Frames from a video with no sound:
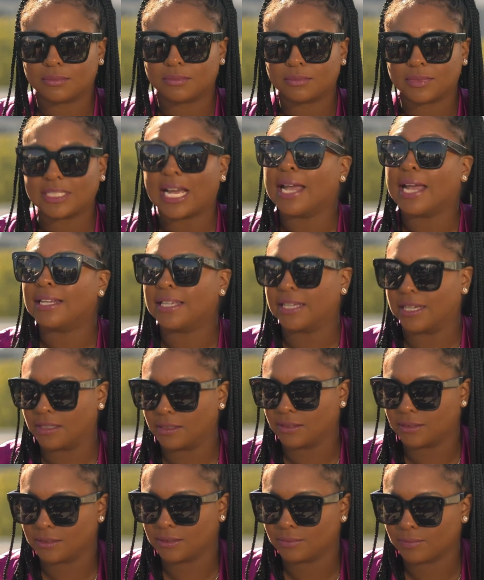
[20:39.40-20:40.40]
Thailand.
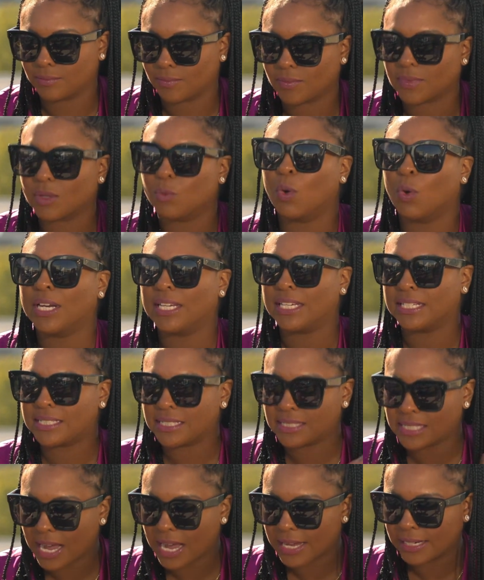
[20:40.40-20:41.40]
Want to get
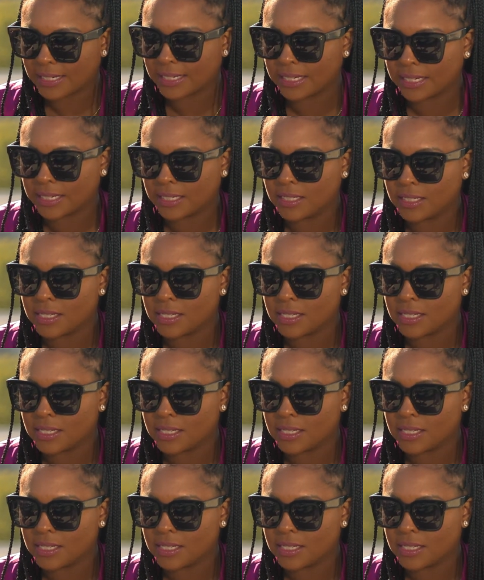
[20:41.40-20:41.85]
to Thailand.